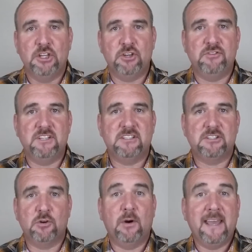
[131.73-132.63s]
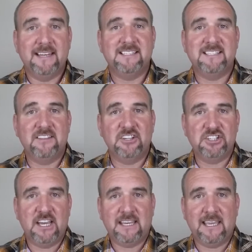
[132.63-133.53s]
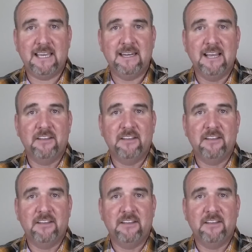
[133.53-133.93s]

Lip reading: you just go ahead and send the check in,